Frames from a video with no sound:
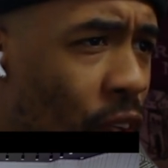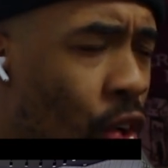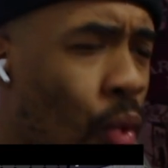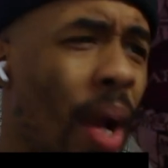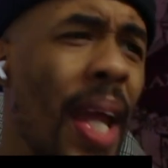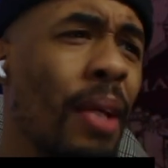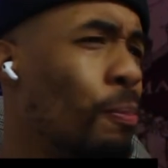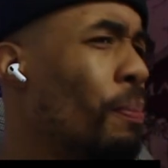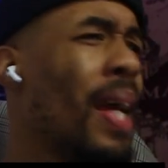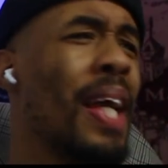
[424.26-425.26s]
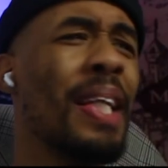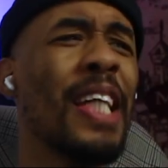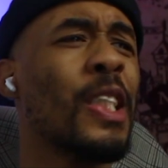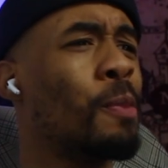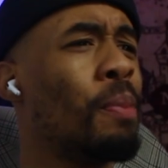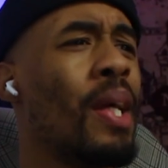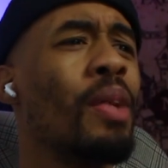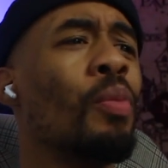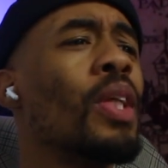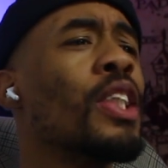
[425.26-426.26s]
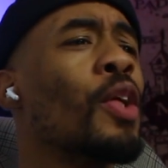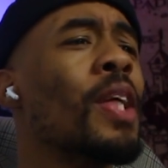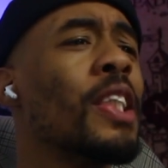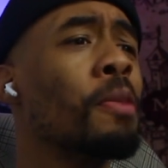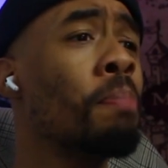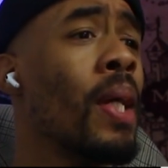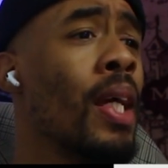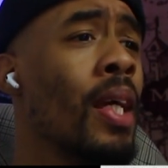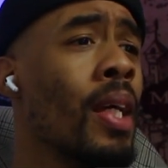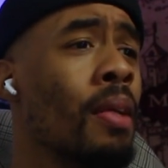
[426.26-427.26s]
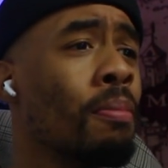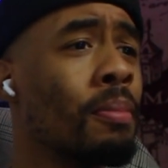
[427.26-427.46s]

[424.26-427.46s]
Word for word: Great, man, that spin was crispy.